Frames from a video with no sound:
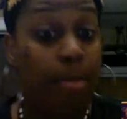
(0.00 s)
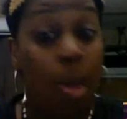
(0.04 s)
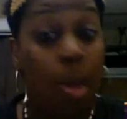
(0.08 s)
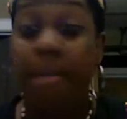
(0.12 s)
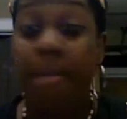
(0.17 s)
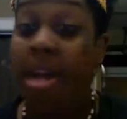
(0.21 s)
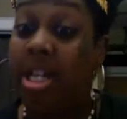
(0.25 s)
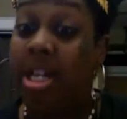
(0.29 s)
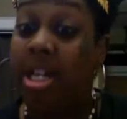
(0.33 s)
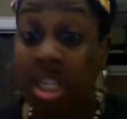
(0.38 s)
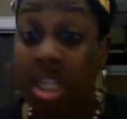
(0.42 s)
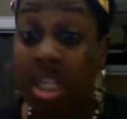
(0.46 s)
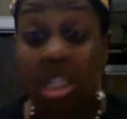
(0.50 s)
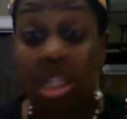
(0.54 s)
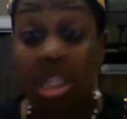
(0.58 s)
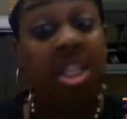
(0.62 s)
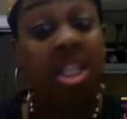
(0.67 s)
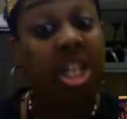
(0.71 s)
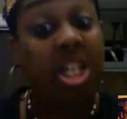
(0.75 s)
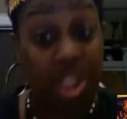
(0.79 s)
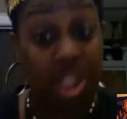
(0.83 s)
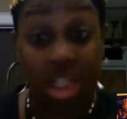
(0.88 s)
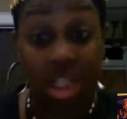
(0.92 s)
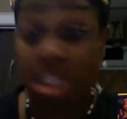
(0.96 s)
make this
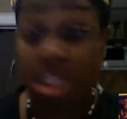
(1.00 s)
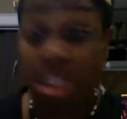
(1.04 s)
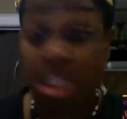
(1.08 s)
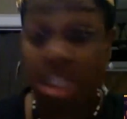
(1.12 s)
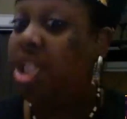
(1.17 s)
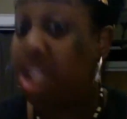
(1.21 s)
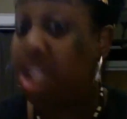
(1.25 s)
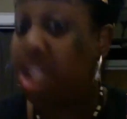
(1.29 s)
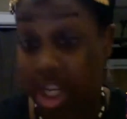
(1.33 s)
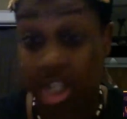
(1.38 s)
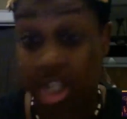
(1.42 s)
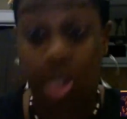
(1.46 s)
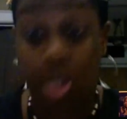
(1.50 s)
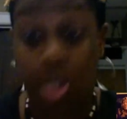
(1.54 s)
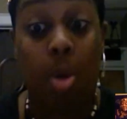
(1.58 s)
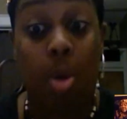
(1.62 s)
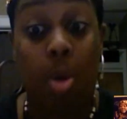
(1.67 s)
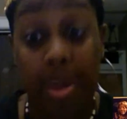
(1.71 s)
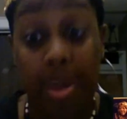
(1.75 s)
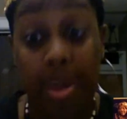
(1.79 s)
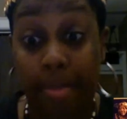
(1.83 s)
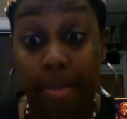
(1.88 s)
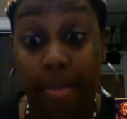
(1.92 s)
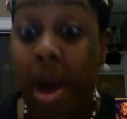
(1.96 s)
shit is gonna be
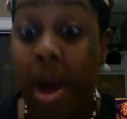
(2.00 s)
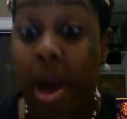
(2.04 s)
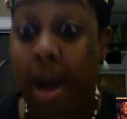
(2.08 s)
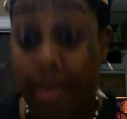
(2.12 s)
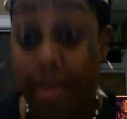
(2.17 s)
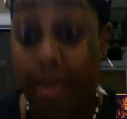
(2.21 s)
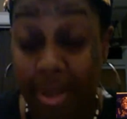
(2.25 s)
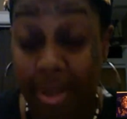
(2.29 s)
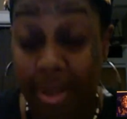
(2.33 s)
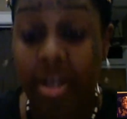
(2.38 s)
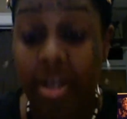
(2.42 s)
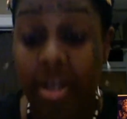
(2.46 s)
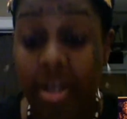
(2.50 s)
popping?